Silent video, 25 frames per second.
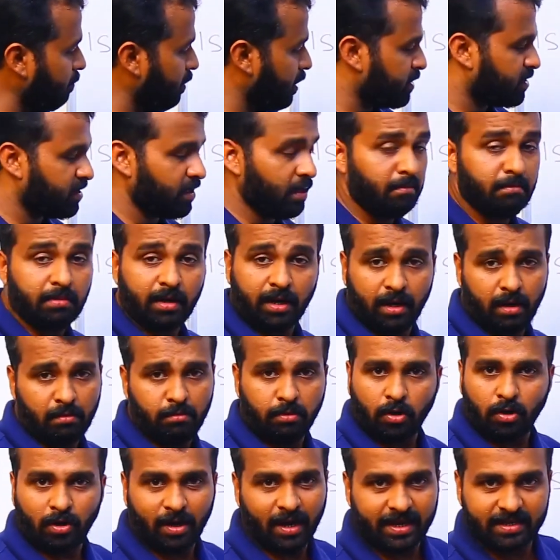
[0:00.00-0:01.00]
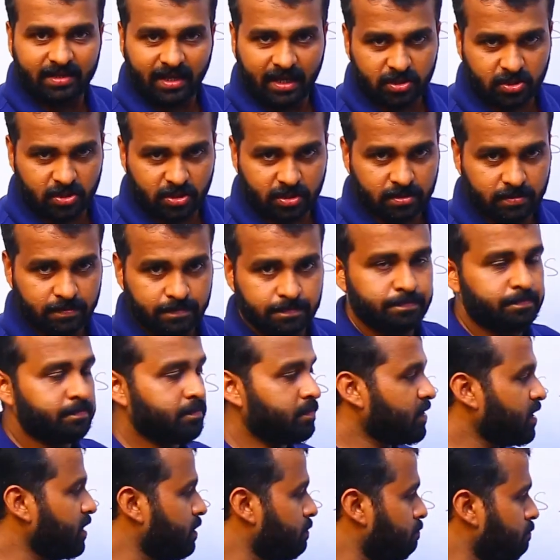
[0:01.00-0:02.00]
lithium, beryllium, boron, like that.
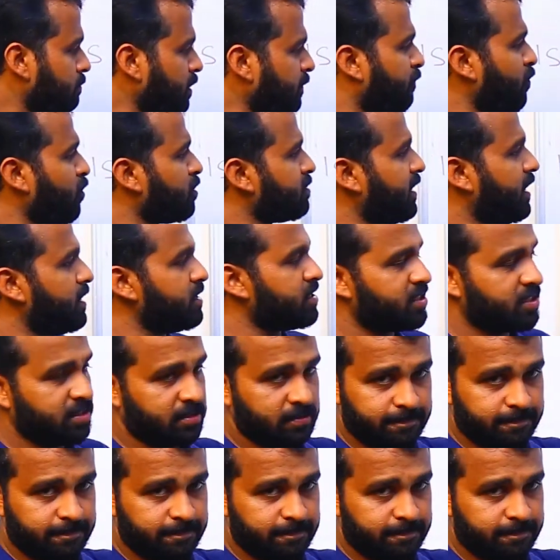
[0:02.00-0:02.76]
Before that,